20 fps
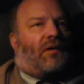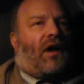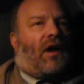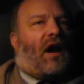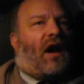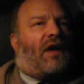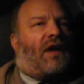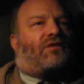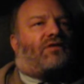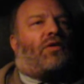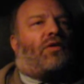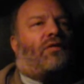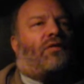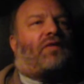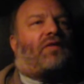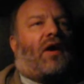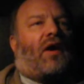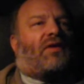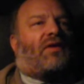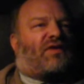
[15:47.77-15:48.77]
I had 2
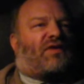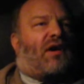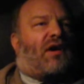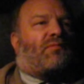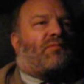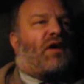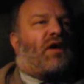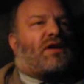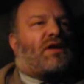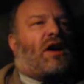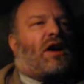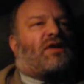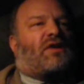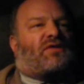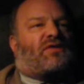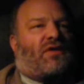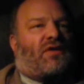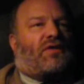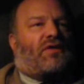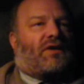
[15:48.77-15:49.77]
fares on by
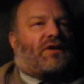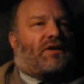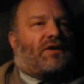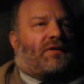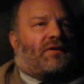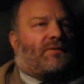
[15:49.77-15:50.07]
9:30.